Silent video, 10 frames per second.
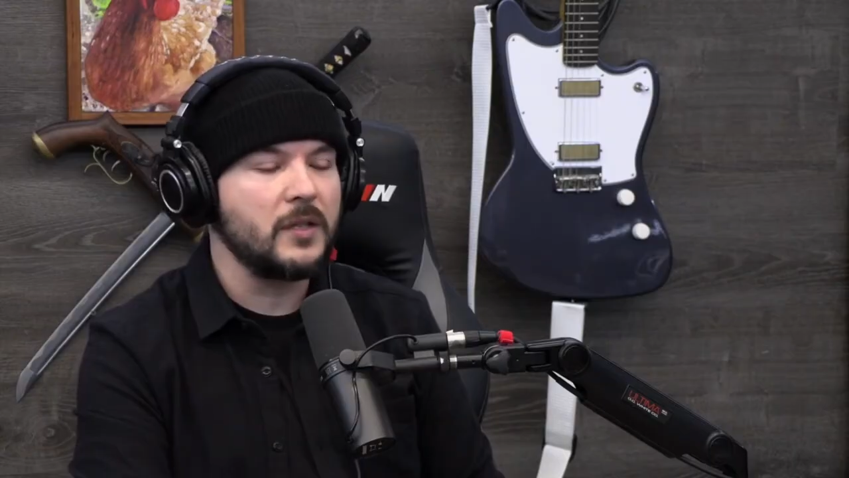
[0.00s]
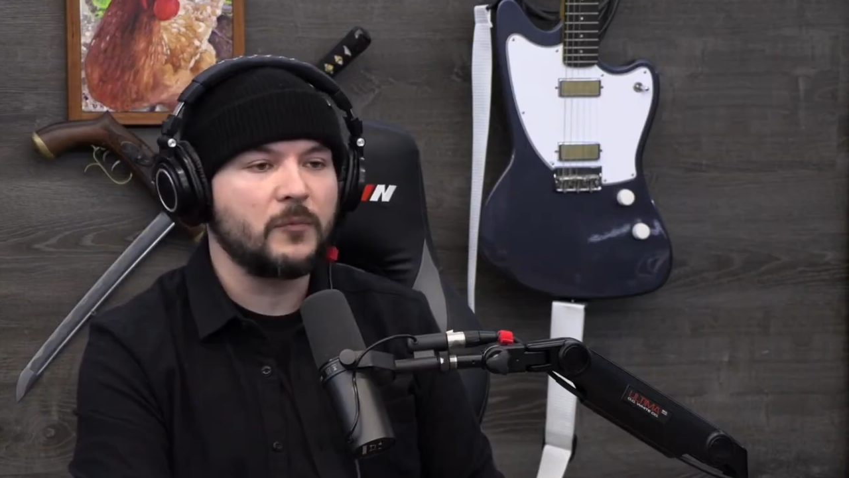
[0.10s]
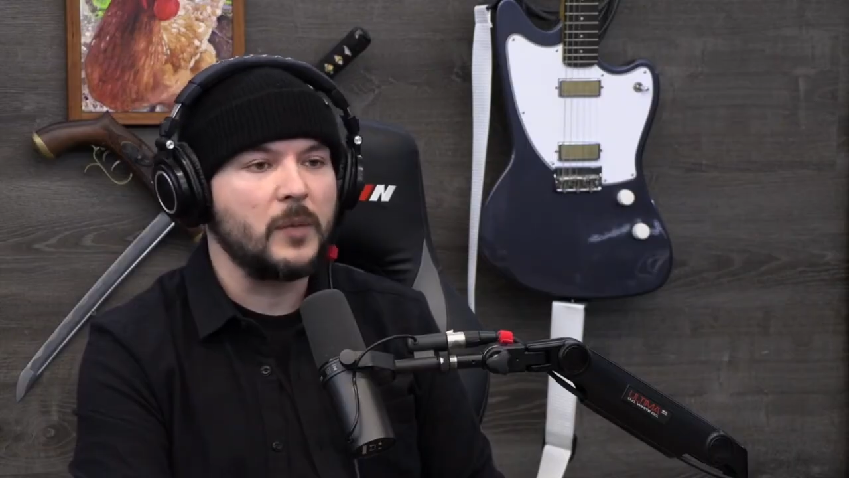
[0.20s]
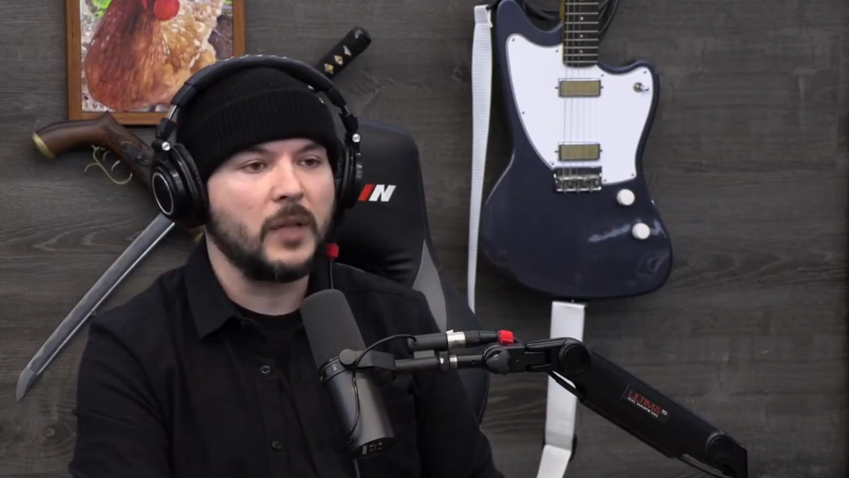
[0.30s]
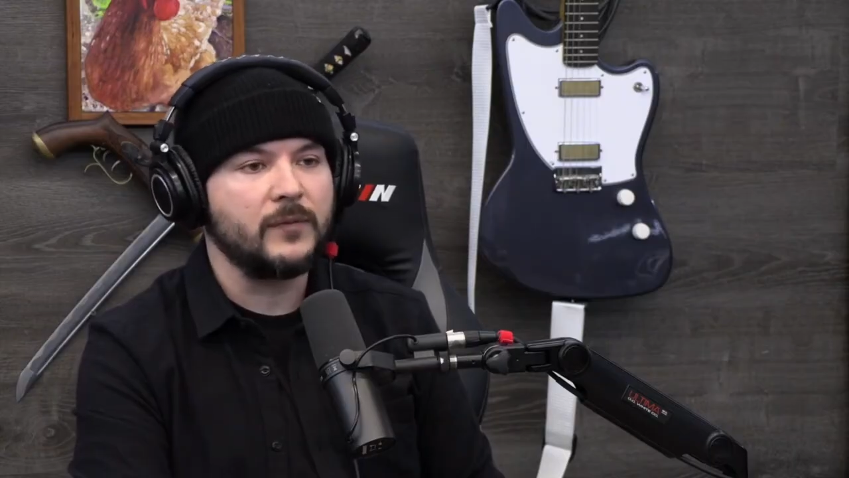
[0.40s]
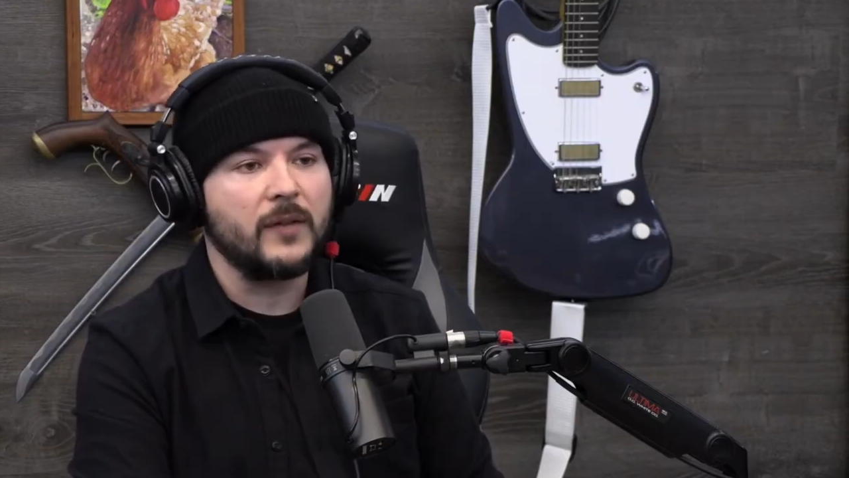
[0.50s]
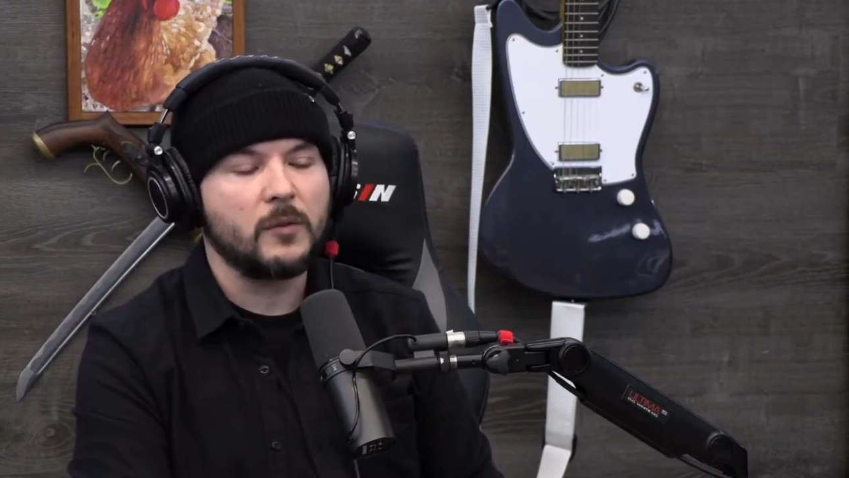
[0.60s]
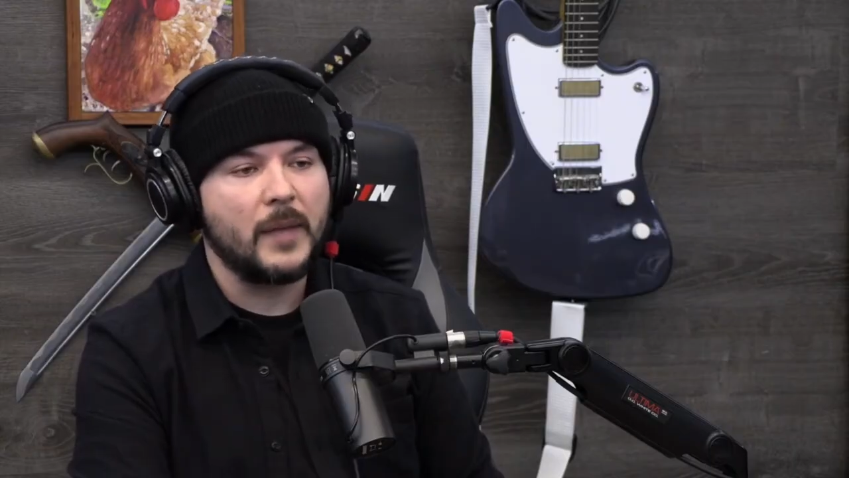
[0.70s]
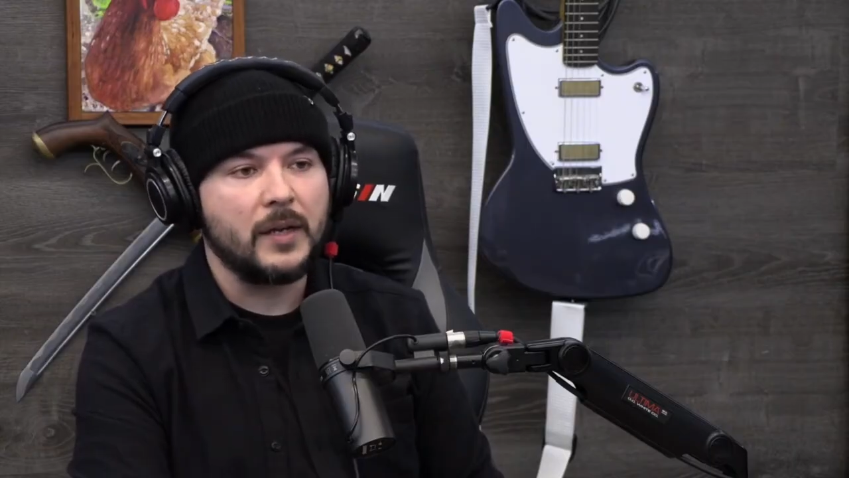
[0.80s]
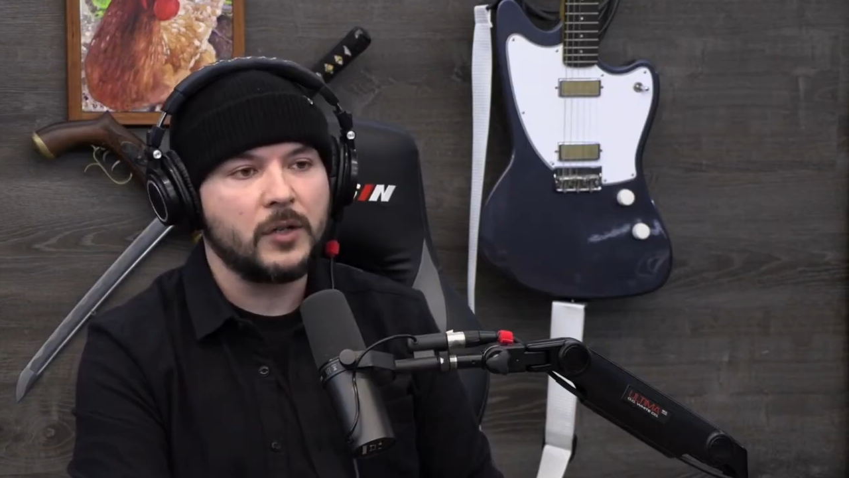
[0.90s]
his cool
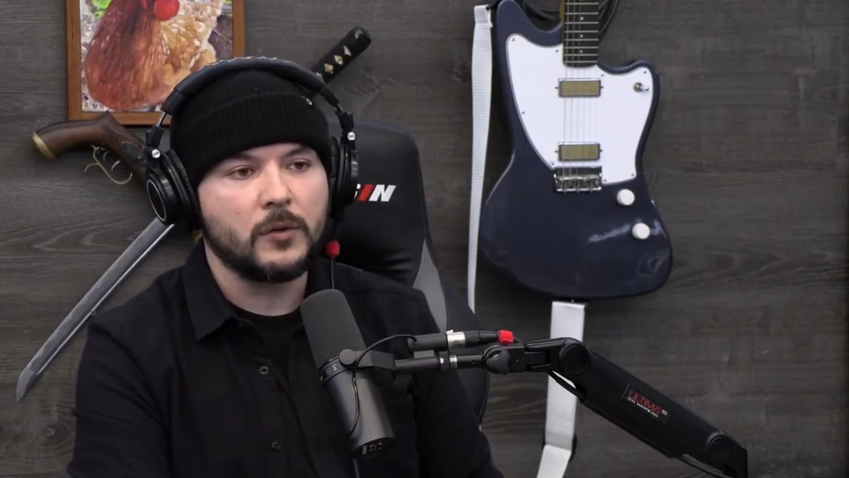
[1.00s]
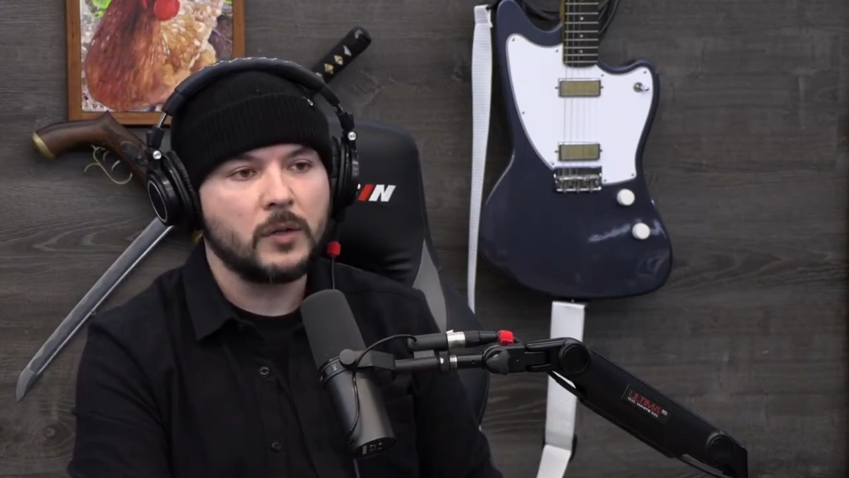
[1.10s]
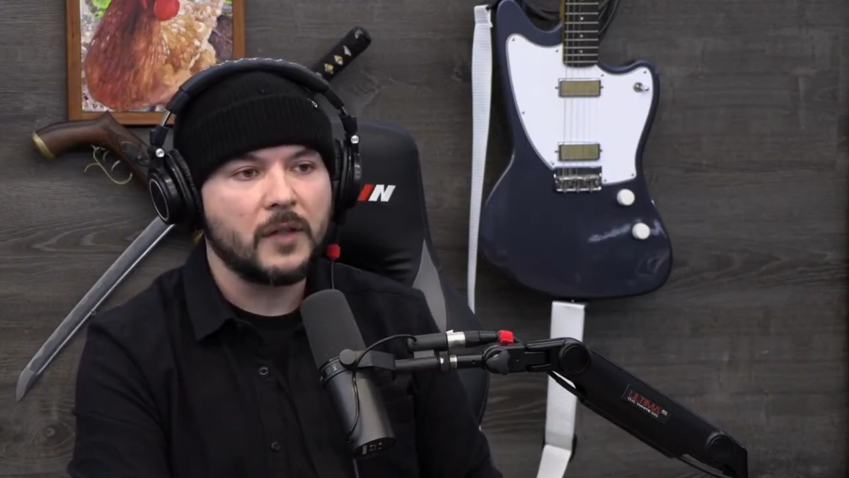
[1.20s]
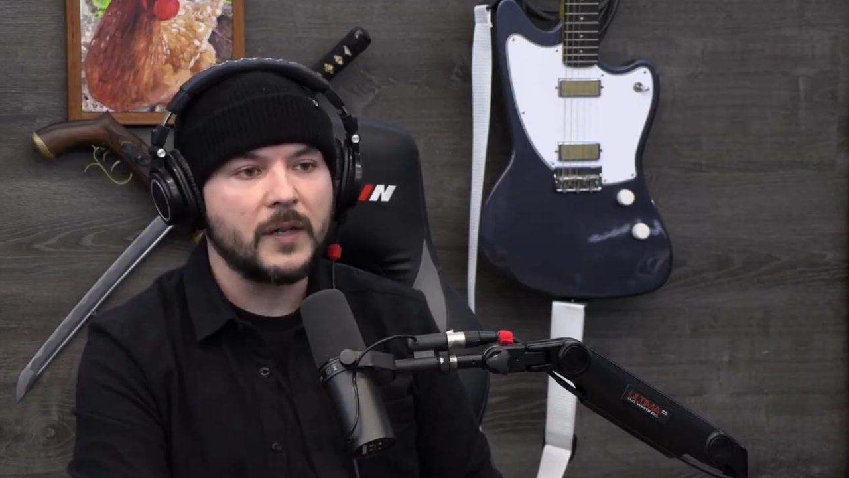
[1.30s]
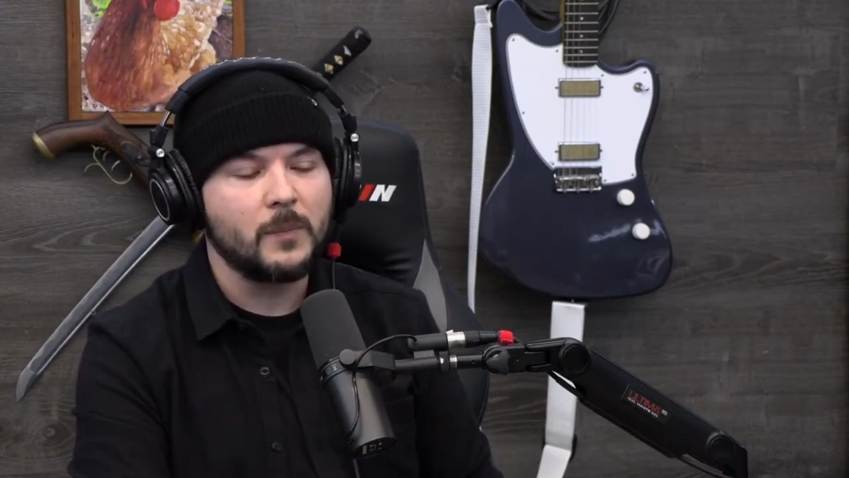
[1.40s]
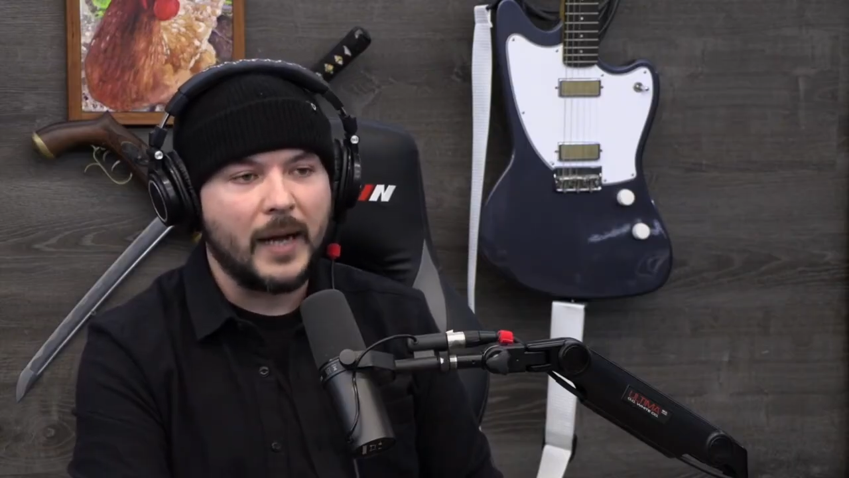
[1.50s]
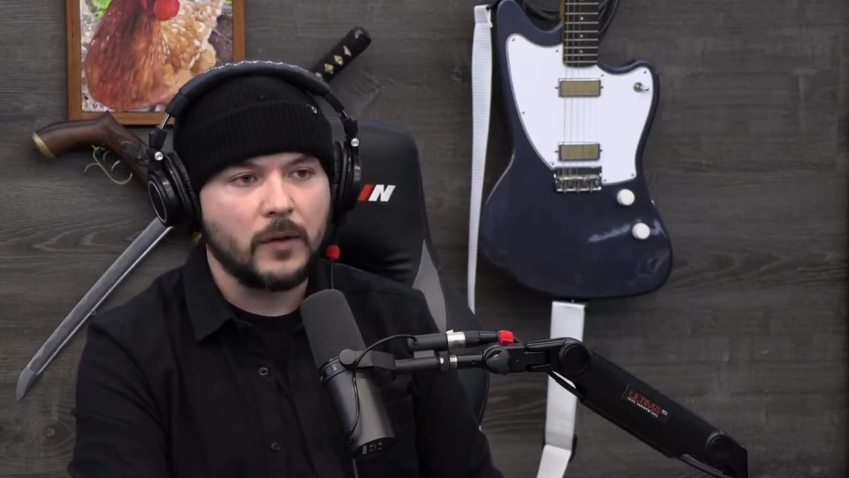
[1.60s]
throughout all the